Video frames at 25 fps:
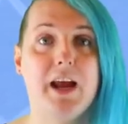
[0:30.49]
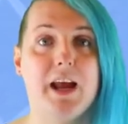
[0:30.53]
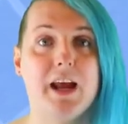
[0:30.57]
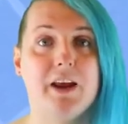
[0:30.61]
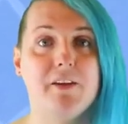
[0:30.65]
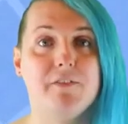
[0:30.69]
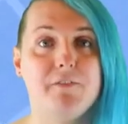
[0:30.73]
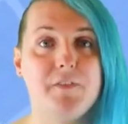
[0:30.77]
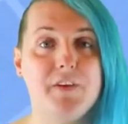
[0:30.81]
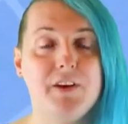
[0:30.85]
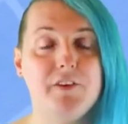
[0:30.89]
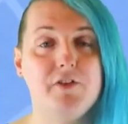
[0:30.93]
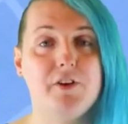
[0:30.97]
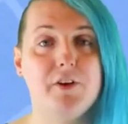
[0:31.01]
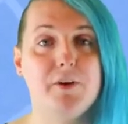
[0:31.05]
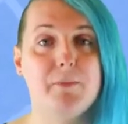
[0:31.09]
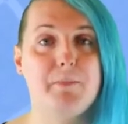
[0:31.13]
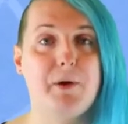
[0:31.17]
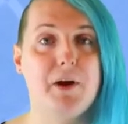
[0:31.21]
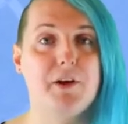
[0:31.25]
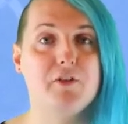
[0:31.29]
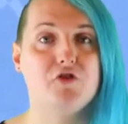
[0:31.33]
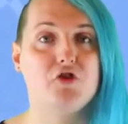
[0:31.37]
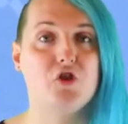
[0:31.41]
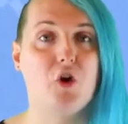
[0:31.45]
it featured a
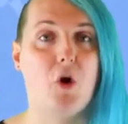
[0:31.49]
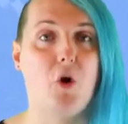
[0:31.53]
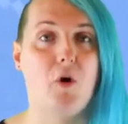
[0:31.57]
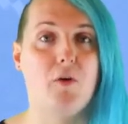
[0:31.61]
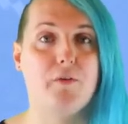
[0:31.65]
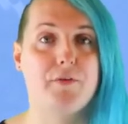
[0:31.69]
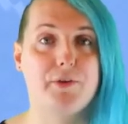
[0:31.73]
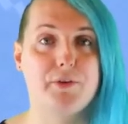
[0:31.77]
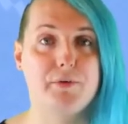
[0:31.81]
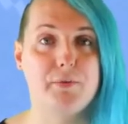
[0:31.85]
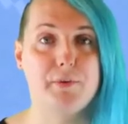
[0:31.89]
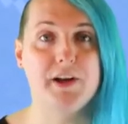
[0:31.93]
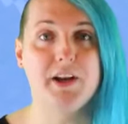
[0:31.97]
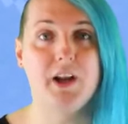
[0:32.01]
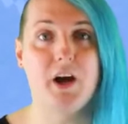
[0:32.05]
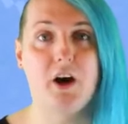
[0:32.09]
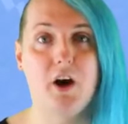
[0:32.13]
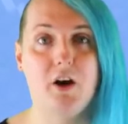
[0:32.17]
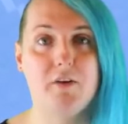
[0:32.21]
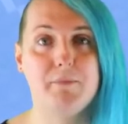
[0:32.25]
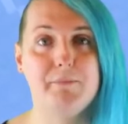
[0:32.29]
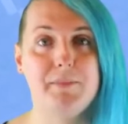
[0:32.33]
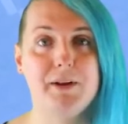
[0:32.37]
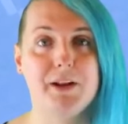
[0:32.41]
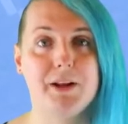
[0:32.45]
bunch of
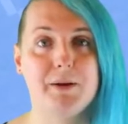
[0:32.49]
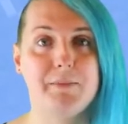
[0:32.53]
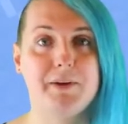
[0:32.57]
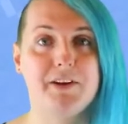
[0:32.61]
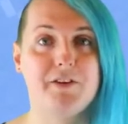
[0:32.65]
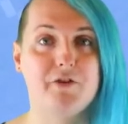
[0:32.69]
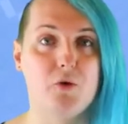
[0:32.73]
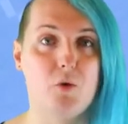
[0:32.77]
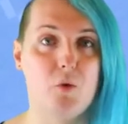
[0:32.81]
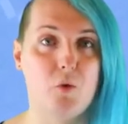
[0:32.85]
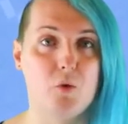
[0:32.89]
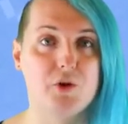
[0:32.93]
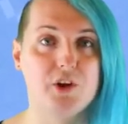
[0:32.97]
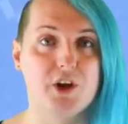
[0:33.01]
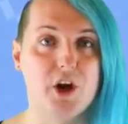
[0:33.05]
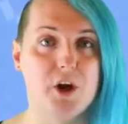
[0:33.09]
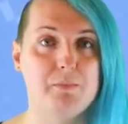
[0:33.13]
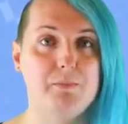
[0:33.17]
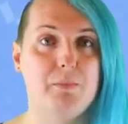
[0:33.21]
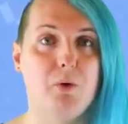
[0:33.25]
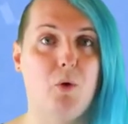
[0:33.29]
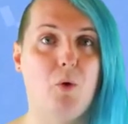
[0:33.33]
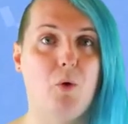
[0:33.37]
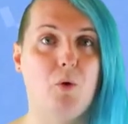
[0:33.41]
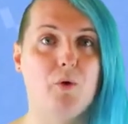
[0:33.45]
3.5mm audio
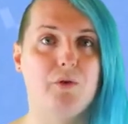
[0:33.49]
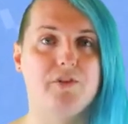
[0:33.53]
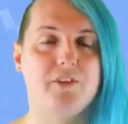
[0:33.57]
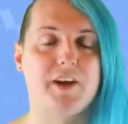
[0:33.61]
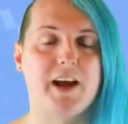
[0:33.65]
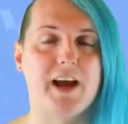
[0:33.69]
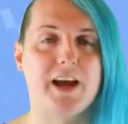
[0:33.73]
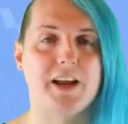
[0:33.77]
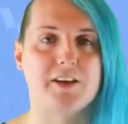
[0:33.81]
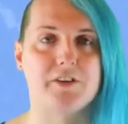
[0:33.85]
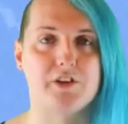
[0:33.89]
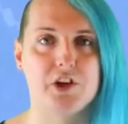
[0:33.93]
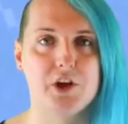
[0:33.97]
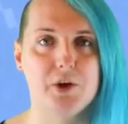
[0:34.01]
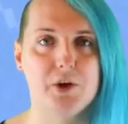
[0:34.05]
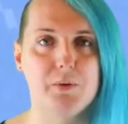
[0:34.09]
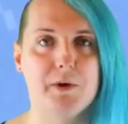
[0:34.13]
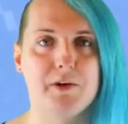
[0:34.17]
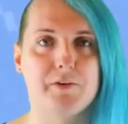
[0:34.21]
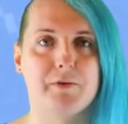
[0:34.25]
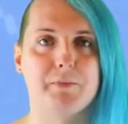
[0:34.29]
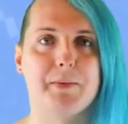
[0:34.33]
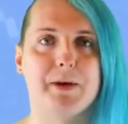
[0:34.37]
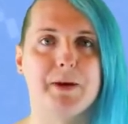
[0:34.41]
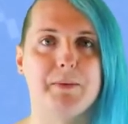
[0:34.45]
ports and
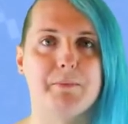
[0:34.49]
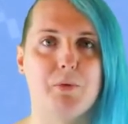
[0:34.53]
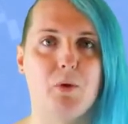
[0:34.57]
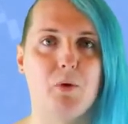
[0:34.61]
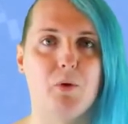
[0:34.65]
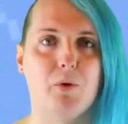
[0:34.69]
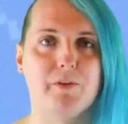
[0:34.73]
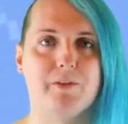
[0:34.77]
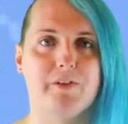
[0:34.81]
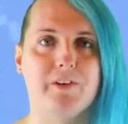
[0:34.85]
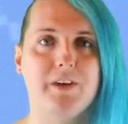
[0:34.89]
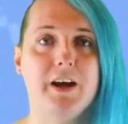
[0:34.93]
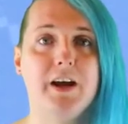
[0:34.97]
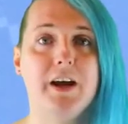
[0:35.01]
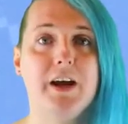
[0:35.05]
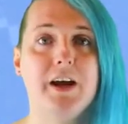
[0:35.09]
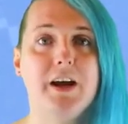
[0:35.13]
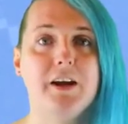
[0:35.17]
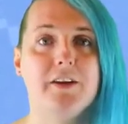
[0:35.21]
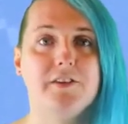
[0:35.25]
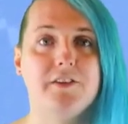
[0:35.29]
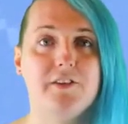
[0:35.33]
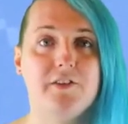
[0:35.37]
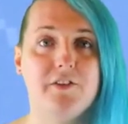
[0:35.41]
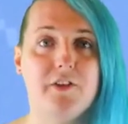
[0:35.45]
USB ports
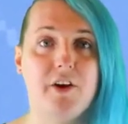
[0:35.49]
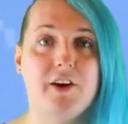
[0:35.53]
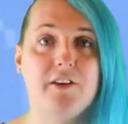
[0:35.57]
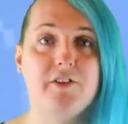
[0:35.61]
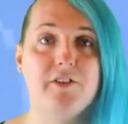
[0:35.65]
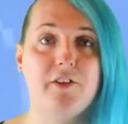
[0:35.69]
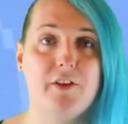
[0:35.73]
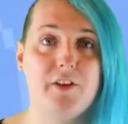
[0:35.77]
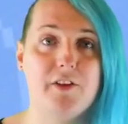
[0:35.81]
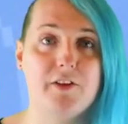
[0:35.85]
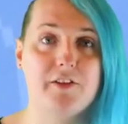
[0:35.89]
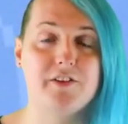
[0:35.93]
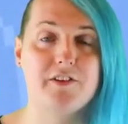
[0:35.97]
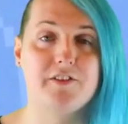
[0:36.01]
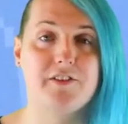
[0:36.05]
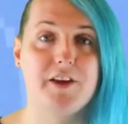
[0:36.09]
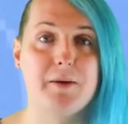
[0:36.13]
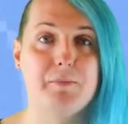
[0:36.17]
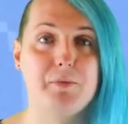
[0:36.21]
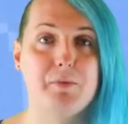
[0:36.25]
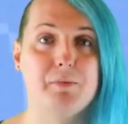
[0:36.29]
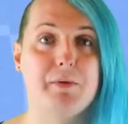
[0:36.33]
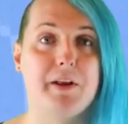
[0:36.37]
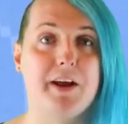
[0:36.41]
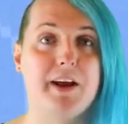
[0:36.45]
designed so that
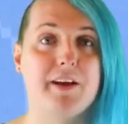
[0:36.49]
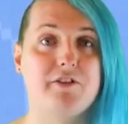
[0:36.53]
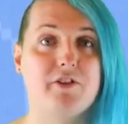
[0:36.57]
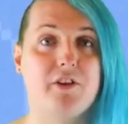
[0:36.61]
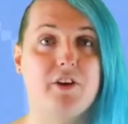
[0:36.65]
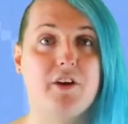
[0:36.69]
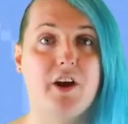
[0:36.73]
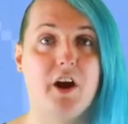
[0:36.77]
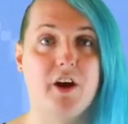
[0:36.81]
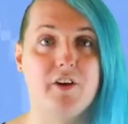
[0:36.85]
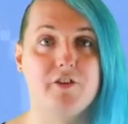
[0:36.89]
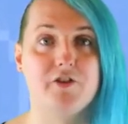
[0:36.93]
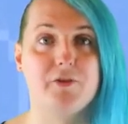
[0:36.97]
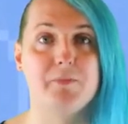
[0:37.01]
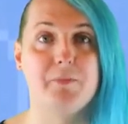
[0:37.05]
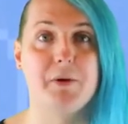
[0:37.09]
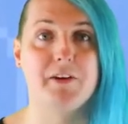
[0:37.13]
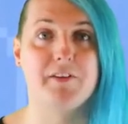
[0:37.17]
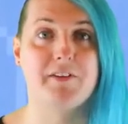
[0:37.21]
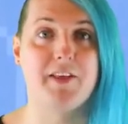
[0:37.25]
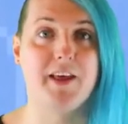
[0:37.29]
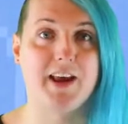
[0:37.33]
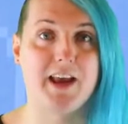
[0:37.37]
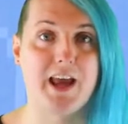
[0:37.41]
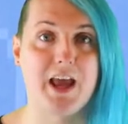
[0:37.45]
disabled players could
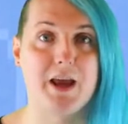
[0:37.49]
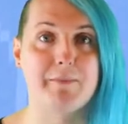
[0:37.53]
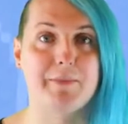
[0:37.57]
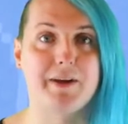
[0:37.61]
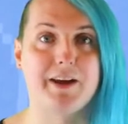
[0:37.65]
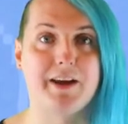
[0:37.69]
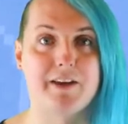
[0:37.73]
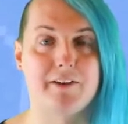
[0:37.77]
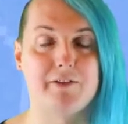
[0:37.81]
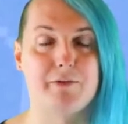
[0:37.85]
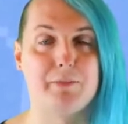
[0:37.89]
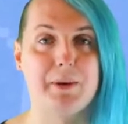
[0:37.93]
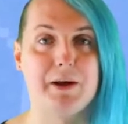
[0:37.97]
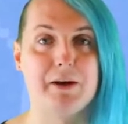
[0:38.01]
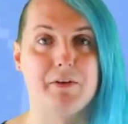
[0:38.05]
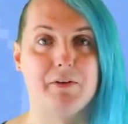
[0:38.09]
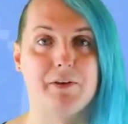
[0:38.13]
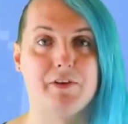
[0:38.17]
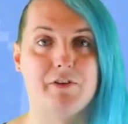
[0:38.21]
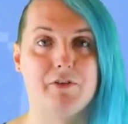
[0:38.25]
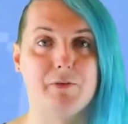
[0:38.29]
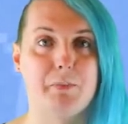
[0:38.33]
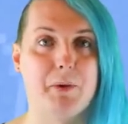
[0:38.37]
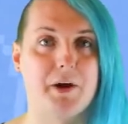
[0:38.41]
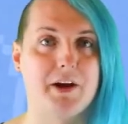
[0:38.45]
customise their gaming
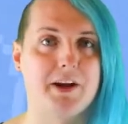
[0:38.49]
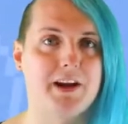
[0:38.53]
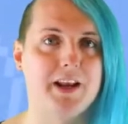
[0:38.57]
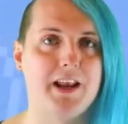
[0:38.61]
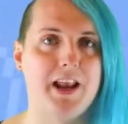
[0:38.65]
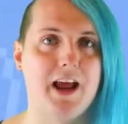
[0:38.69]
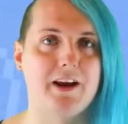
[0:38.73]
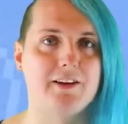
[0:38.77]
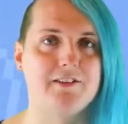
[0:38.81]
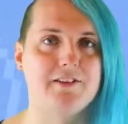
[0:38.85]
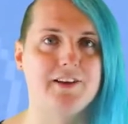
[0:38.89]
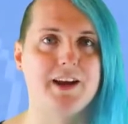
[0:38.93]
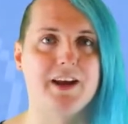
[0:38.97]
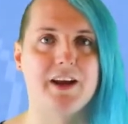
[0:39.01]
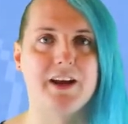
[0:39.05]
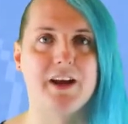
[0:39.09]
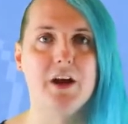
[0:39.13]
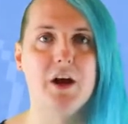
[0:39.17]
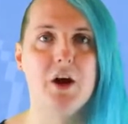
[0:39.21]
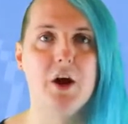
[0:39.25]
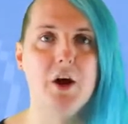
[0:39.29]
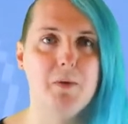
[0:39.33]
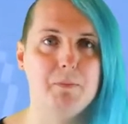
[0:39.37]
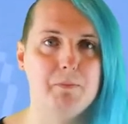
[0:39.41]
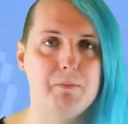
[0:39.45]
experience by
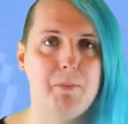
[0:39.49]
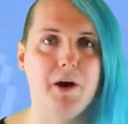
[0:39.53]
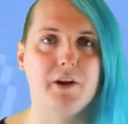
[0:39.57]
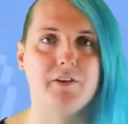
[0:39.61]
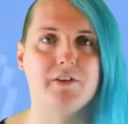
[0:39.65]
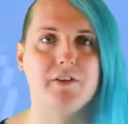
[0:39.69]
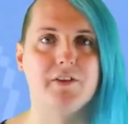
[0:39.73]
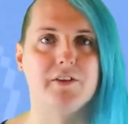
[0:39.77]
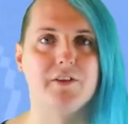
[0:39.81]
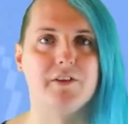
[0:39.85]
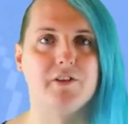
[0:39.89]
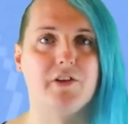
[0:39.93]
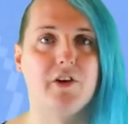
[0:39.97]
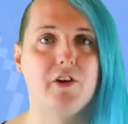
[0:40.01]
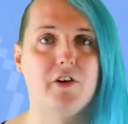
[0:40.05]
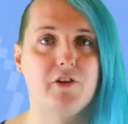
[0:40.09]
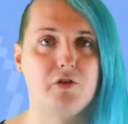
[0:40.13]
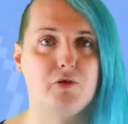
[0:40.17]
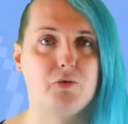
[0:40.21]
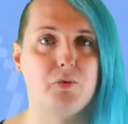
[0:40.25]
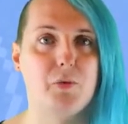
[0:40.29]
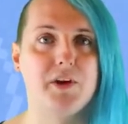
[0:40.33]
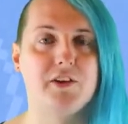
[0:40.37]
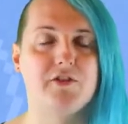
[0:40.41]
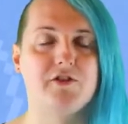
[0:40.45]
connecting buttons,
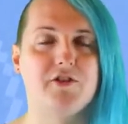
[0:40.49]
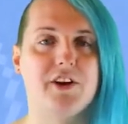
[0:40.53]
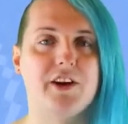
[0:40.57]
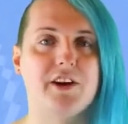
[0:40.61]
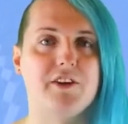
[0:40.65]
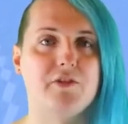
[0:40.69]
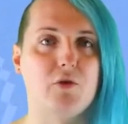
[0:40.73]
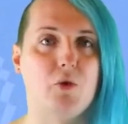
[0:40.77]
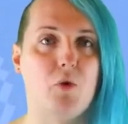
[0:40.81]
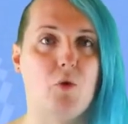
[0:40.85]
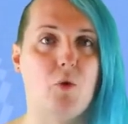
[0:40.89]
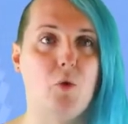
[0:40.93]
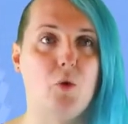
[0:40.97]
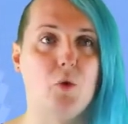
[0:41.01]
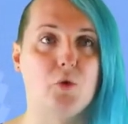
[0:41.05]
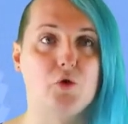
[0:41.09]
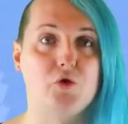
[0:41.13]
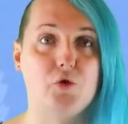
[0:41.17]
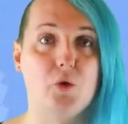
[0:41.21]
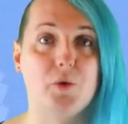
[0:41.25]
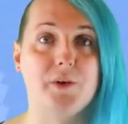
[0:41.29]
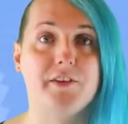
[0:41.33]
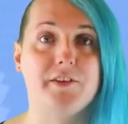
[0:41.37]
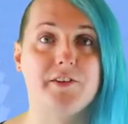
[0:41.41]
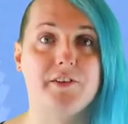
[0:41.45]
switches, or
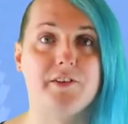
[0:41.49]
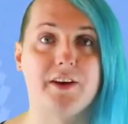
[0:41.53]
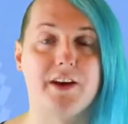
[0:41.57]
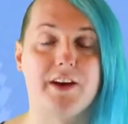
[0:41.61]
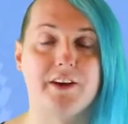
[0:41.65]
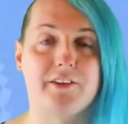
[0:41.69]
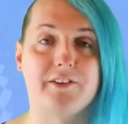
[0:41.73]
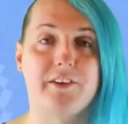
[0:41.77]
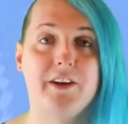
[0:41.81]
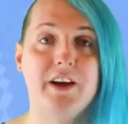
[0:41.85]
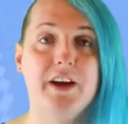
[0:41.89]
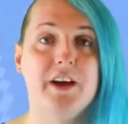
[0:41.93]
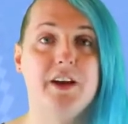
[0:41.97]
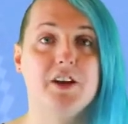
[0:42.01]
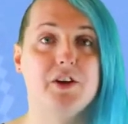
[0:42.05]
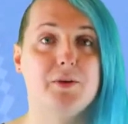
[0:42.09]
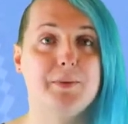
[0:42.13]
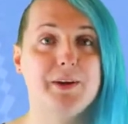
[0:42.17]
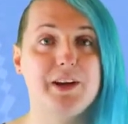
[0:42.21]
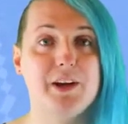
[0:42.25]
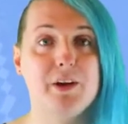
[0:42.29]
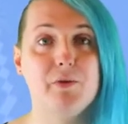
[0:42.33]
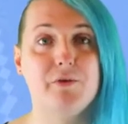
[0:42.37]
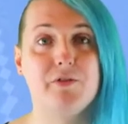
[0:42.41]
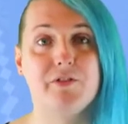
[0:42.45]
joysticks to
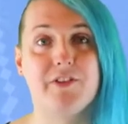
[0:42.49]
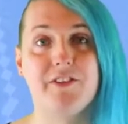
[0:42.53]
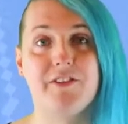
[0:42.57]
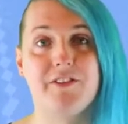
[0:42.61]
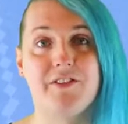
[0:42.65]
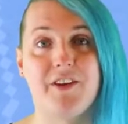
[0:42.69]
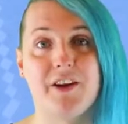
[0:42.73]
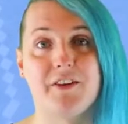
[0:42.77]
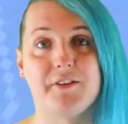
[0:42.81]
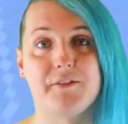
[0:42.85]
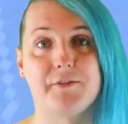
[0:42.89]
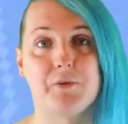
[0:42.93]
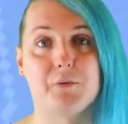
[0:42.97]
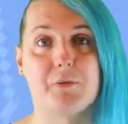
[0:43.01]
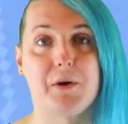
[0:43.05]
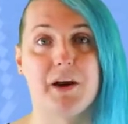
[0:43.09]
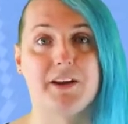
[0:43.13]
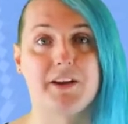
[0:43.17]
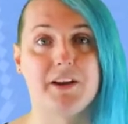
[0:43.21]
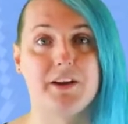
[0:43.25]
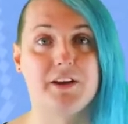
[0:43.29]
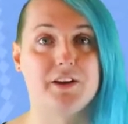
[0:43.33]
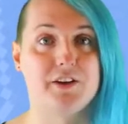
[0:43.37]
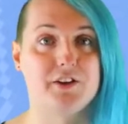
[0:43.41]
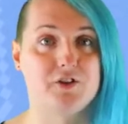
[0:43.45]
be used instead of a
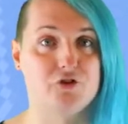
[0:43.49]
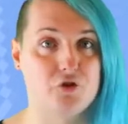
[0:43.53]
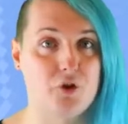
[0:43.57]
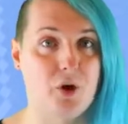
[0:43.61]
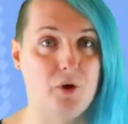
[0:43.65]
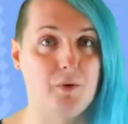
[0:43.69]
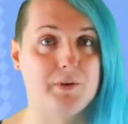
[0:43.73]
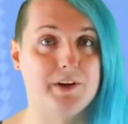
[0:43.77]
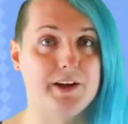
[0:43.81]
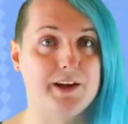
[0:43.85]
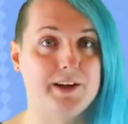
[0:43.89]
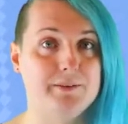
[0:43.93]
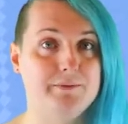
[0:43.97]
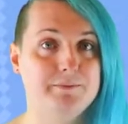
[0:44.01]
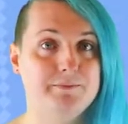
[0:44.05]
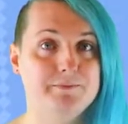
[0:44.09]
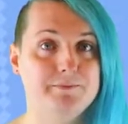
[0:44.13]
regular controller.